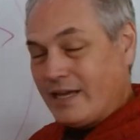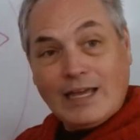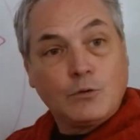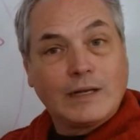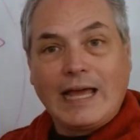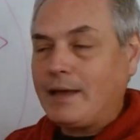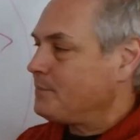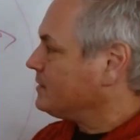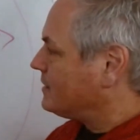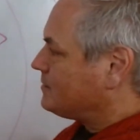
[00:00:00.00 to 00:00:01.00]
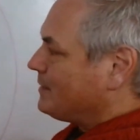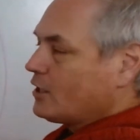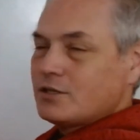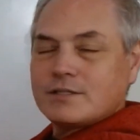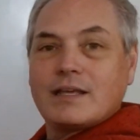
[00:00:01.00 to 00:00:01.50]
And what happens is,
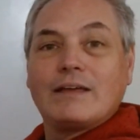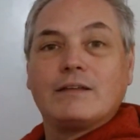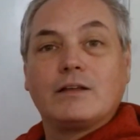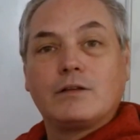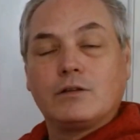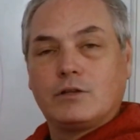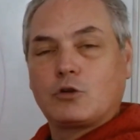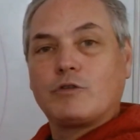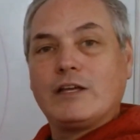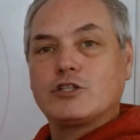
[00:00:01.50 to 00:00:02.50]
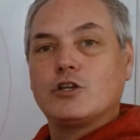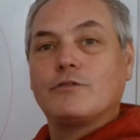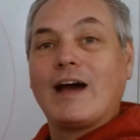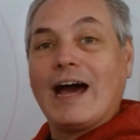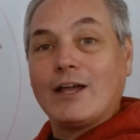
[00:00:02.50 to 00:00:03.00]
because the creation
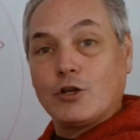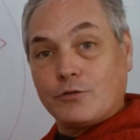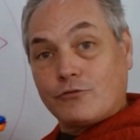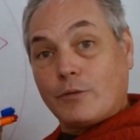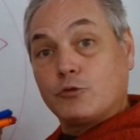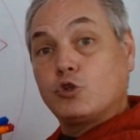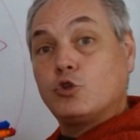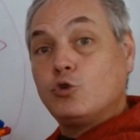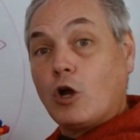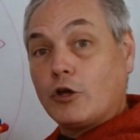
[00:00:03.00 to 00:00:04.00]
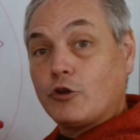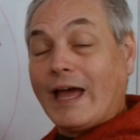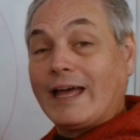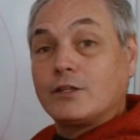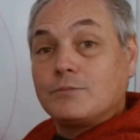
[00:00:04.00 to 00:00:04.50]
of iron from two other
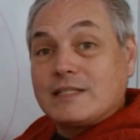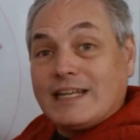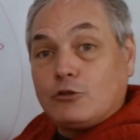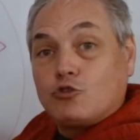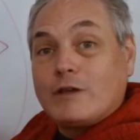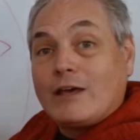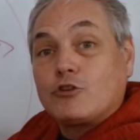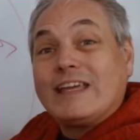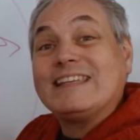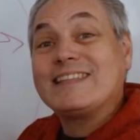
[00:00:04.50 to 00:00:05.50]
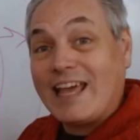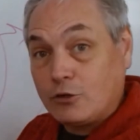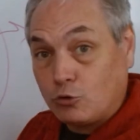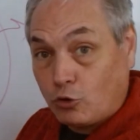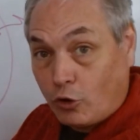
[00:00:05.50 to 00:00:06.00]
atoms getting together is
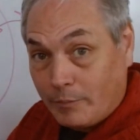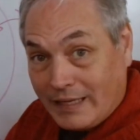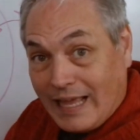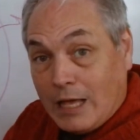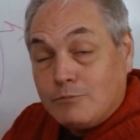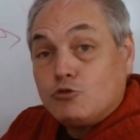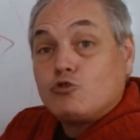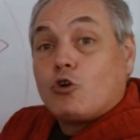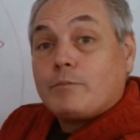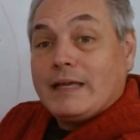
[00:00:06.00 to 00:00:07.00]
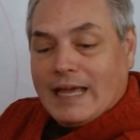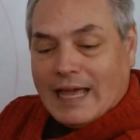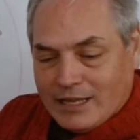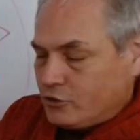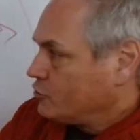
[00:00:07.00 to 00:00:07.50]
endothermic, absorbing
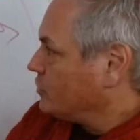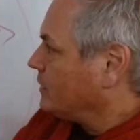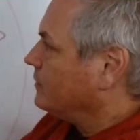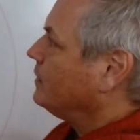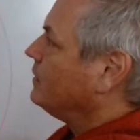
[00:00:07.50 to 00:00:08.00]
energy.